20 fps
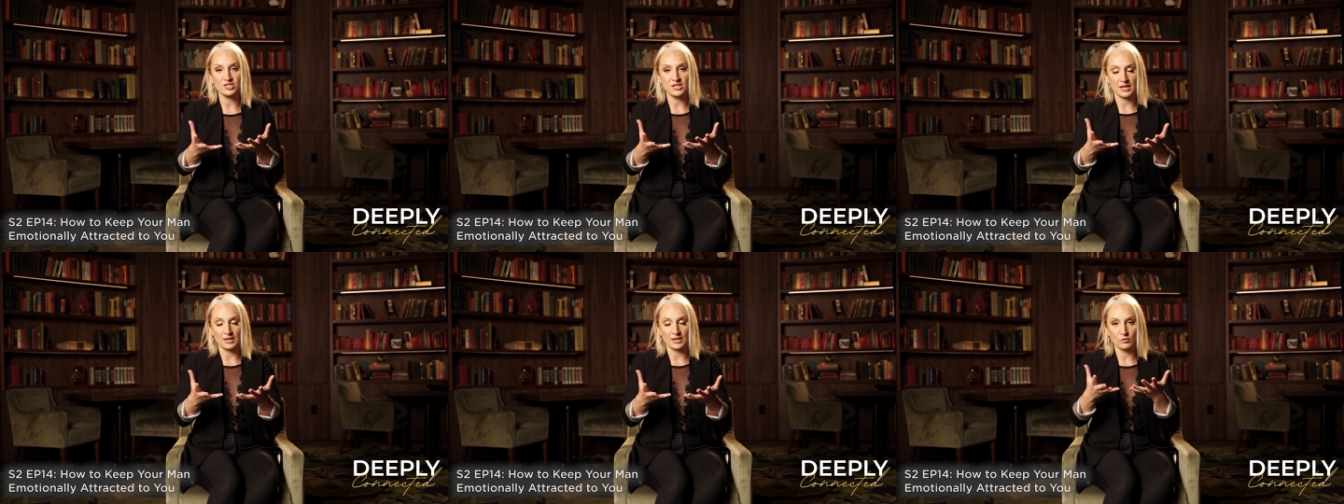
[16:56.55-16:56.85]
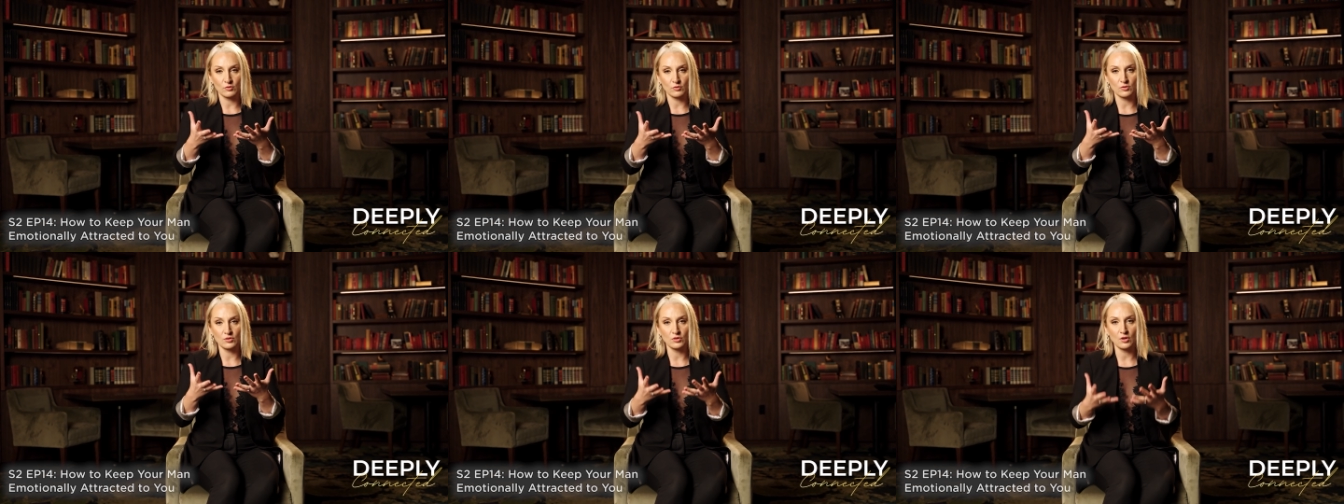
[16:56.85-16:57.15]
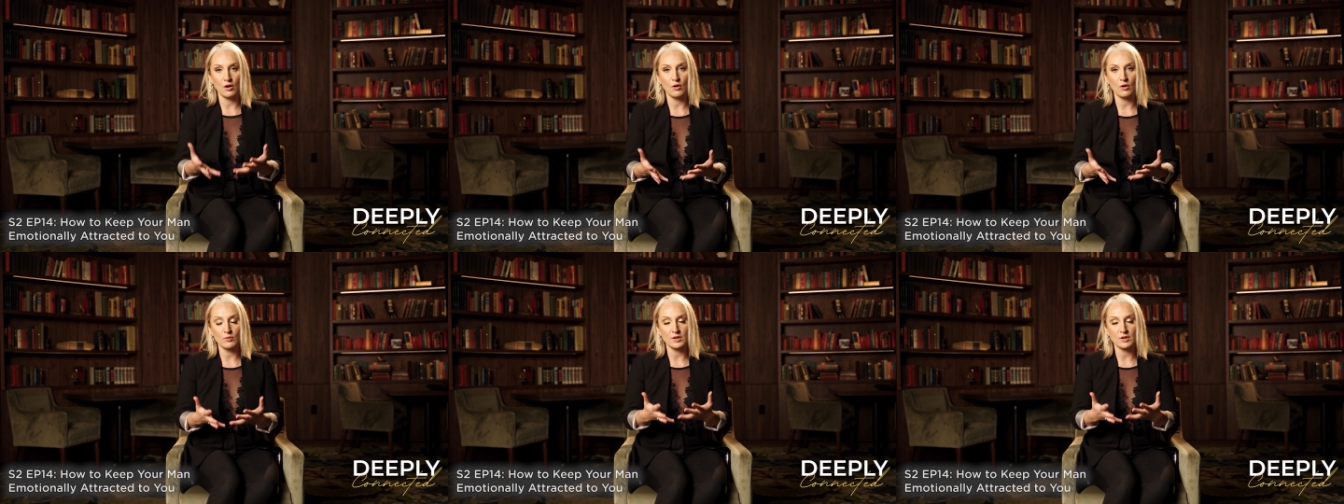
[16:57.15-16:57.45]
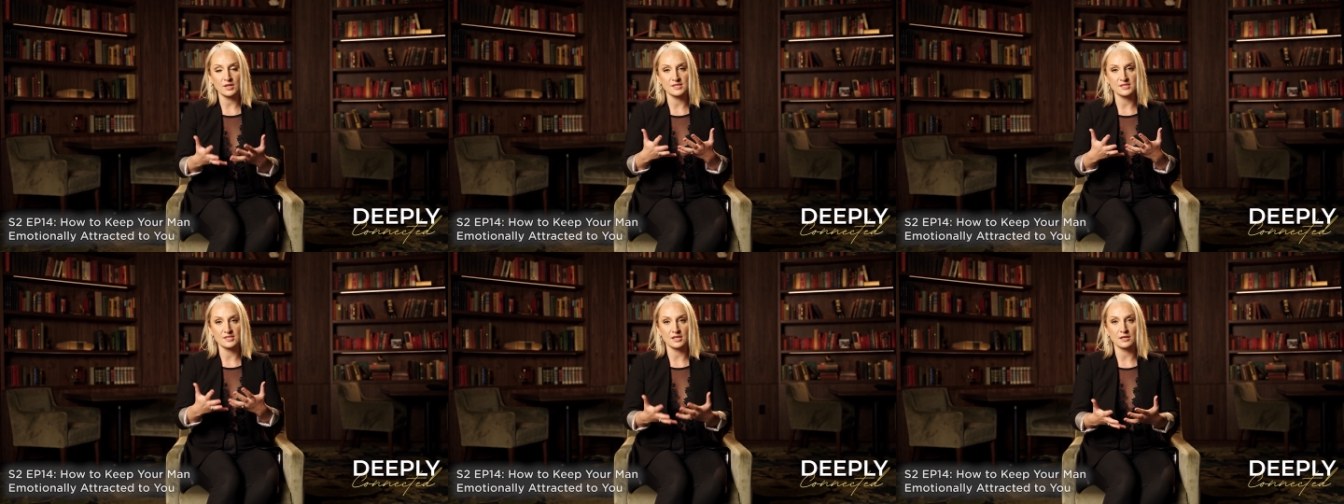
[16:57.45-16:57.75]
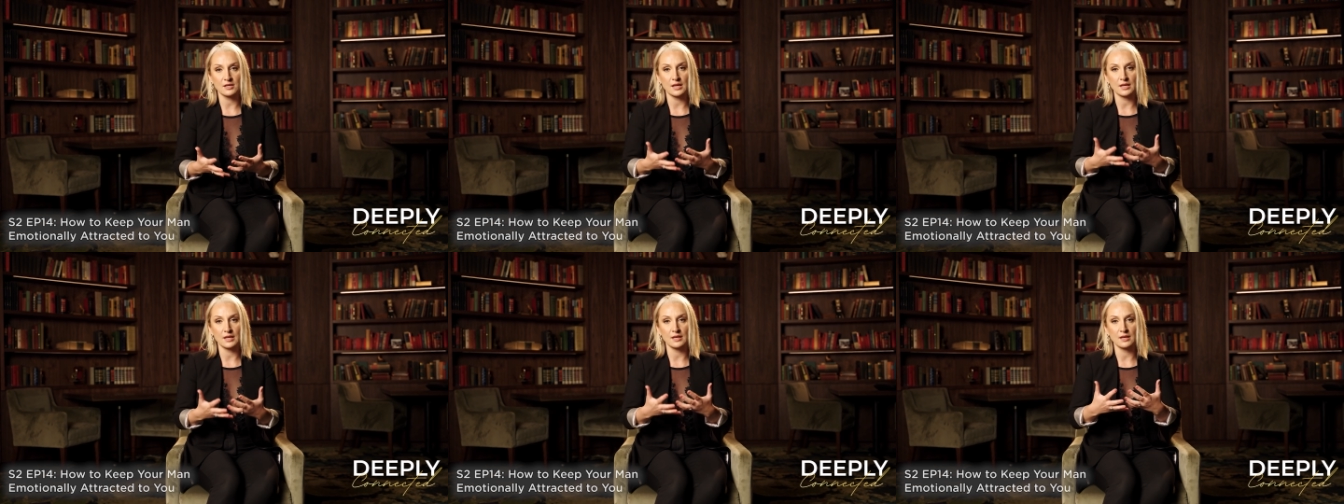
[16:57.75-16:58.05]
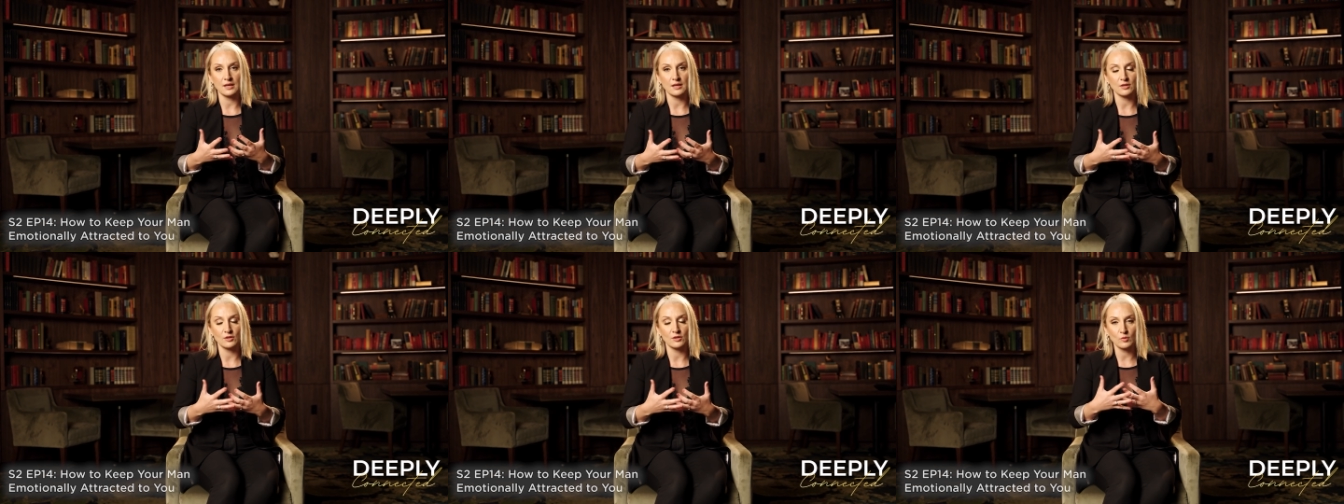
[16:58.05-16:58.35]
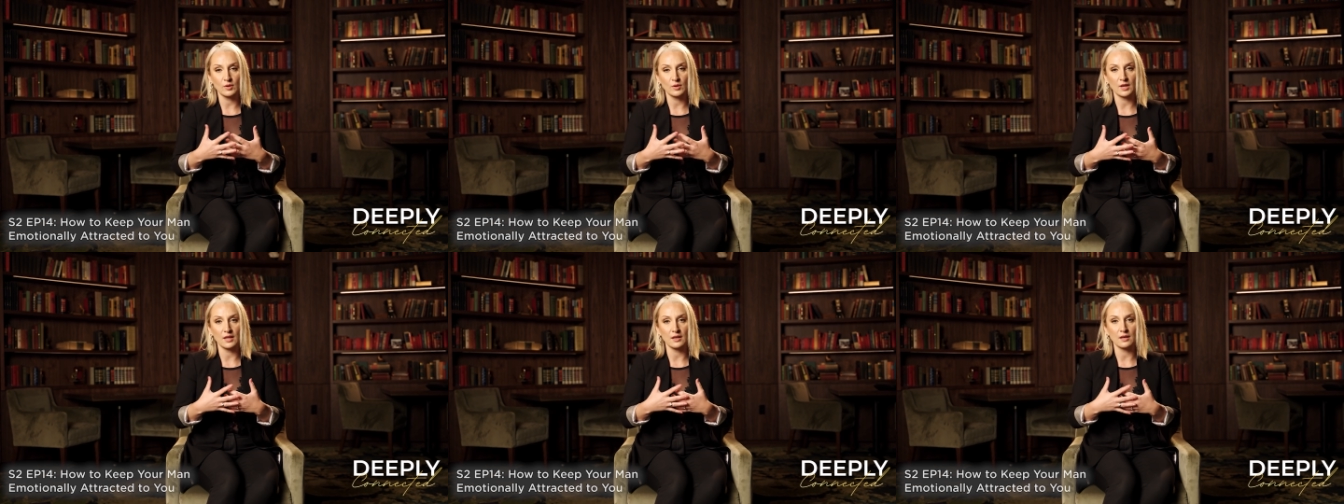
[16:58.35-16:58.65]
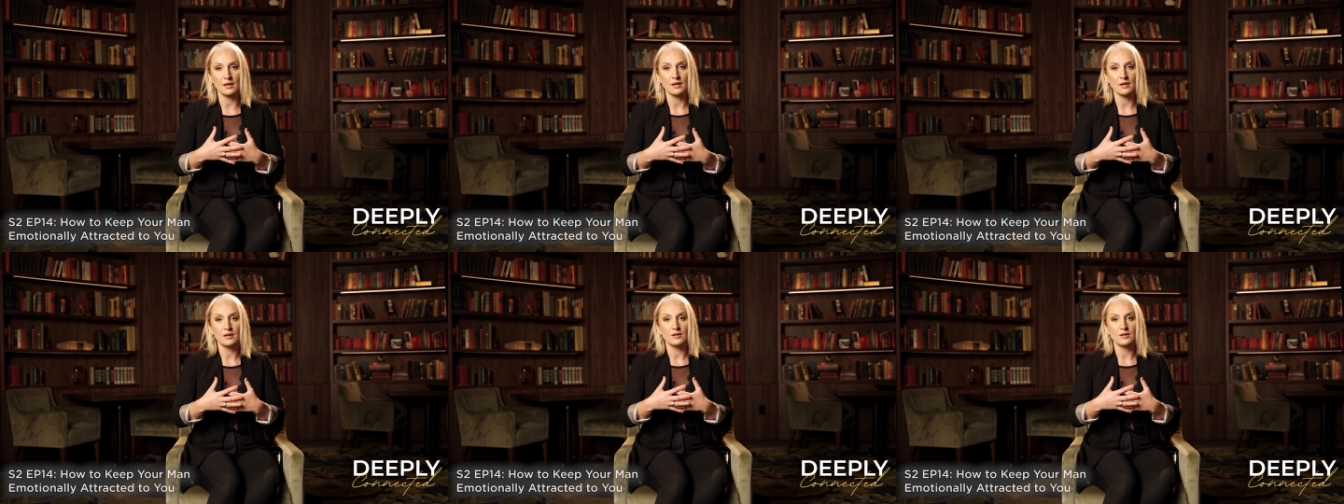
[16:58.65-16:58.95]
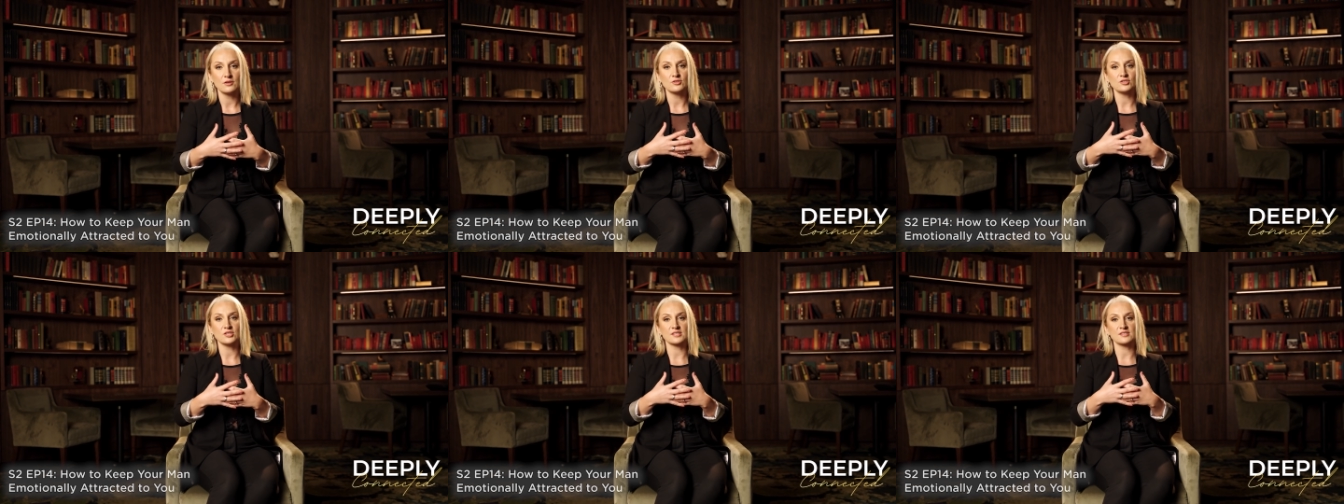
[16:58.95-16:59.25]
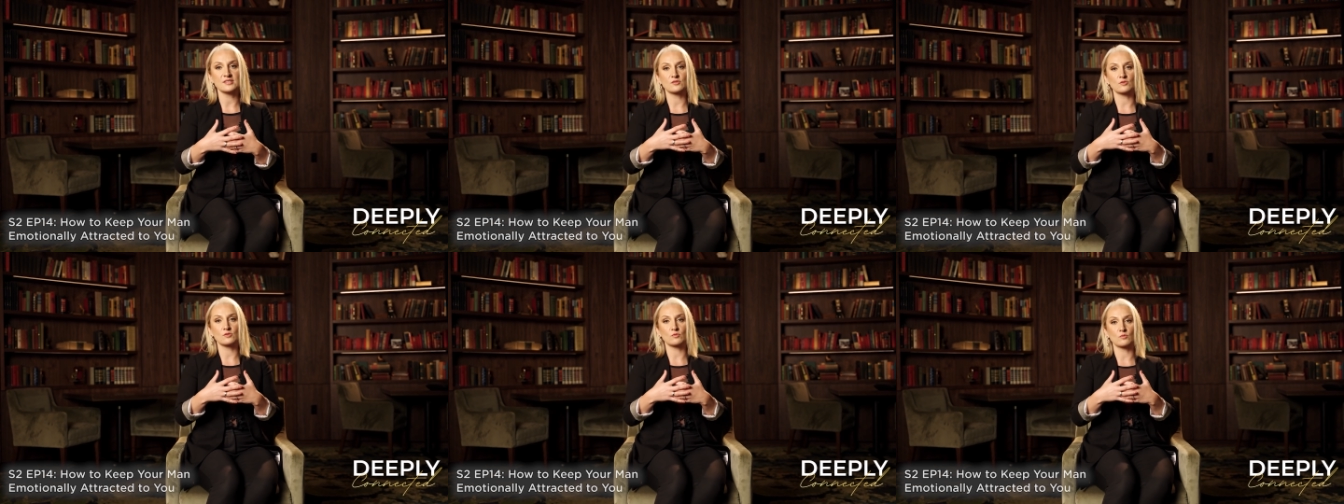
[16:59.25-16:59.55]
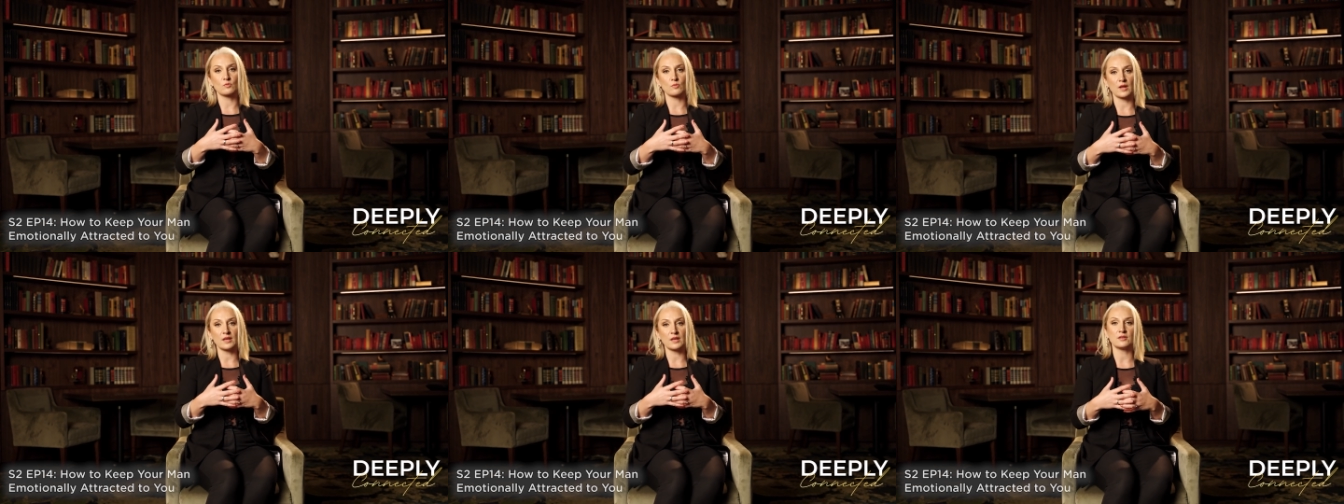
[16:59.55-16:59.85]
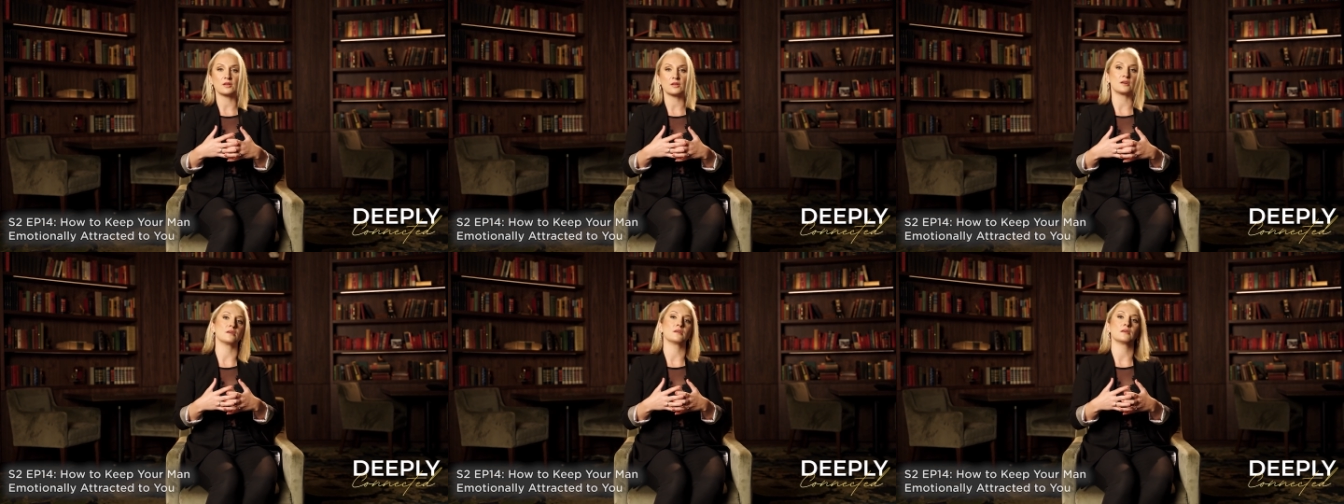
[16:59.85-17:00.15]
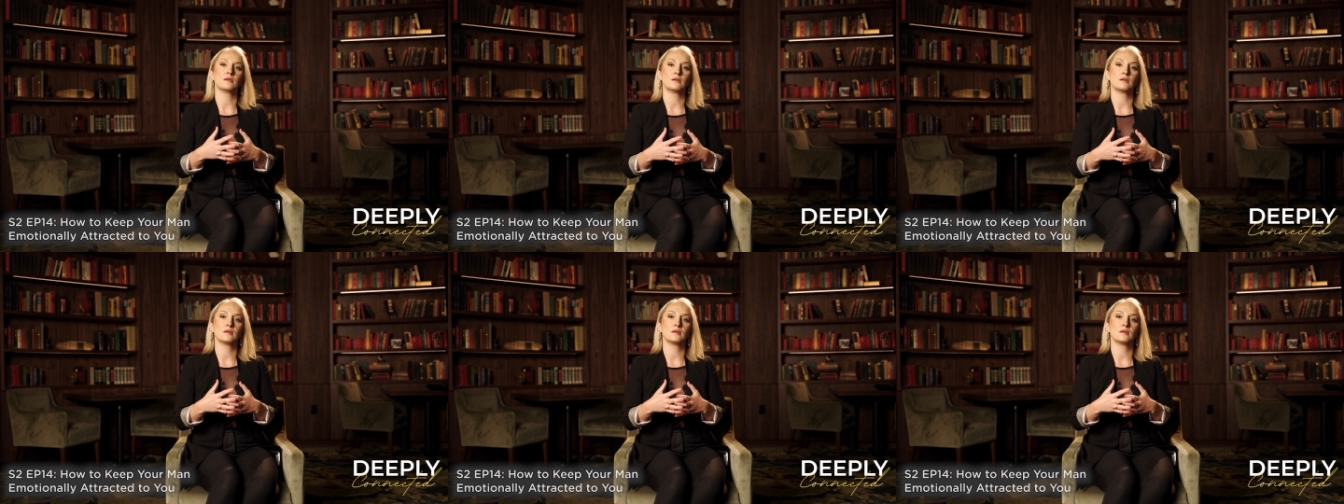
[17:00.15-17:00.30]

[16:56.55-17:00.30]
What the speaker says: Like it's there and you can just surrender.